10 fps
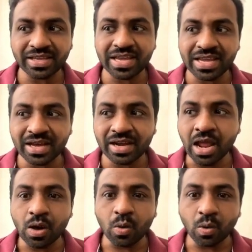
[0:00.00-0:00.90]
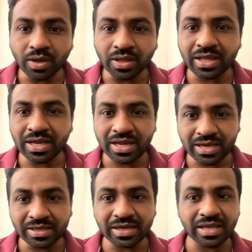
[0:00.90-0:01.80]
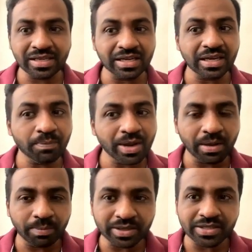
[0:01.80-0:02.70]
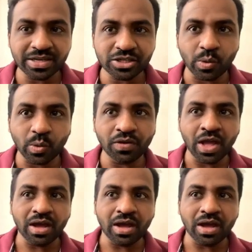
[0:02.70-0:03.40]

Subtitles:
ear or in the ear is the typical presentation of